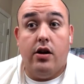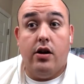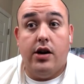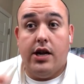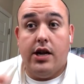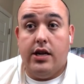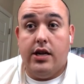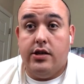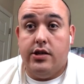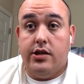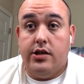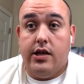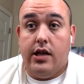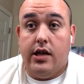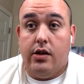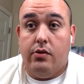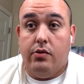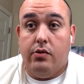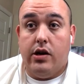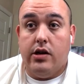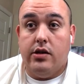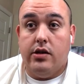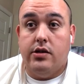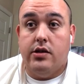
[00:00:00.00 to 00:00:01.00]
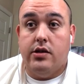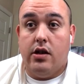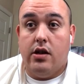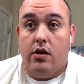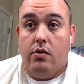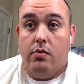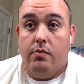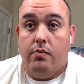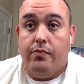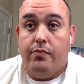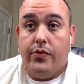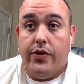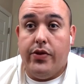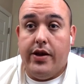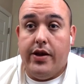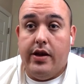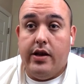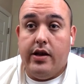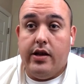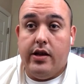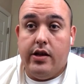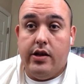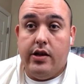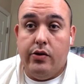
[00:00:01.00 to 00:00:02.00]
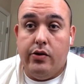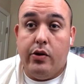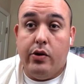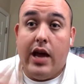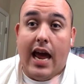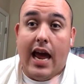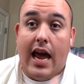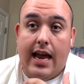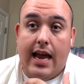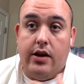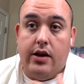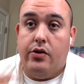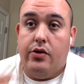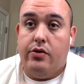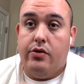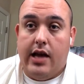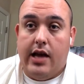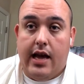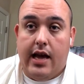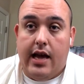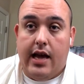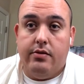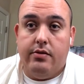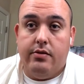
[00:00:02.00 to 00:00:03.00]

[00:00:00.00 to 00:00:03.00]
inches anyways. So you can do that.